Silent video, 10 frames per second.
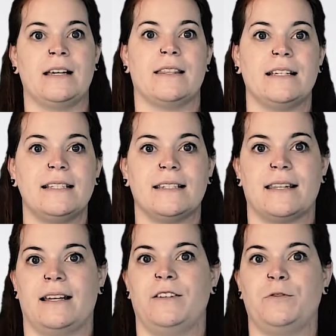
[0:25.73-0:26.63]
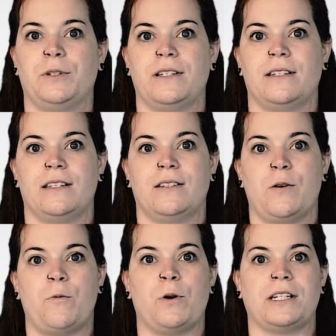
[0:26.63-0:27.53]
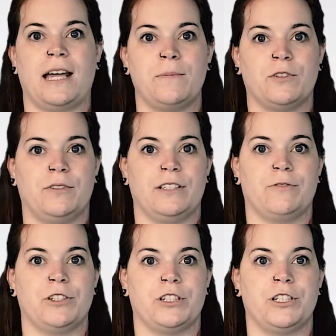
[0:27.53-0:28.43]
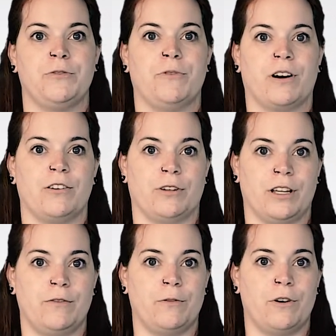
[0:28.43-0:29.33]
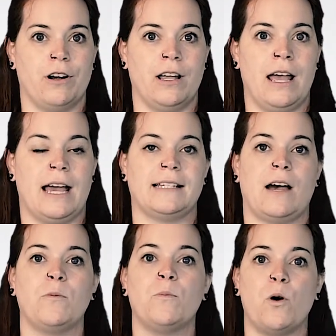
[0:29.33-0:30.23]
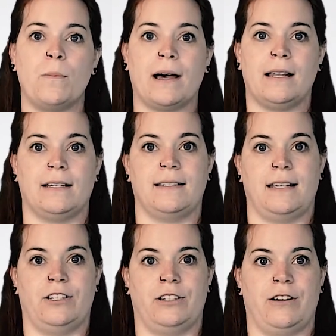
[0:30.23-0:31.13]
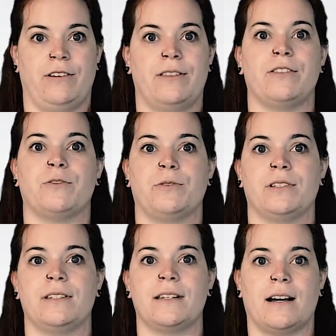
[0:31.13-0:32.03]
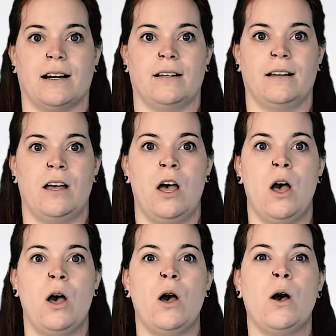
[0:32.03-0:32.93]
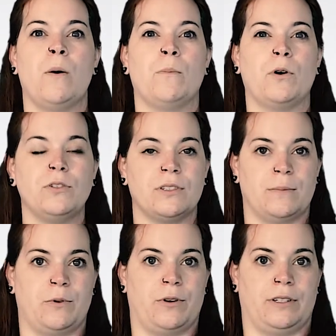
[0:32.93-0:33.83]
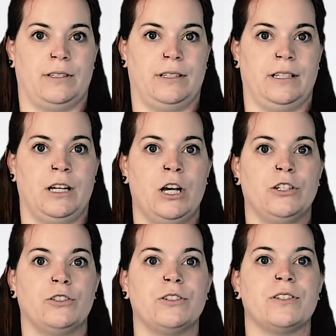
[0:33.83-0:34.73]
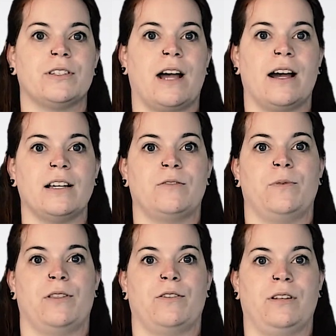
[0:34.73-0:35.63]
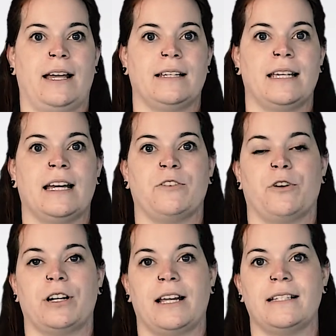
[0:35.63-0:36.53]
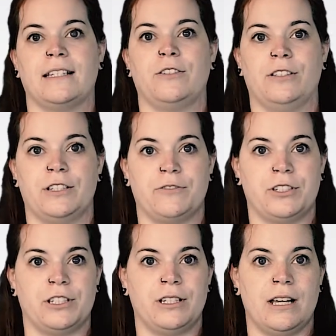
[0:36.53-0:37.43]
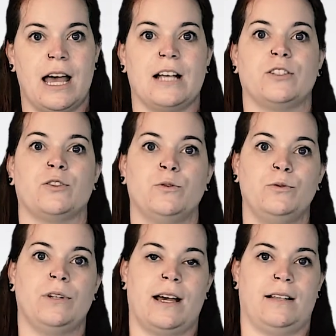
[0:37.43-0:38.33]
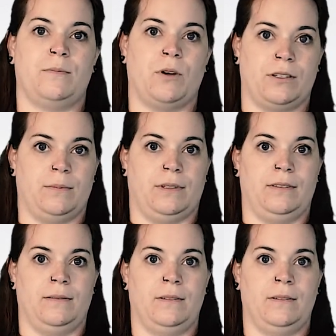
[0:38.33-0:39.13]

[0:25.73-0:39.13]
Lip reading: This then influences what types of literature you are looking for and how mobile and stationary the sources are. Most importantly, you should start with collecting and organizing your literature as soon as possible.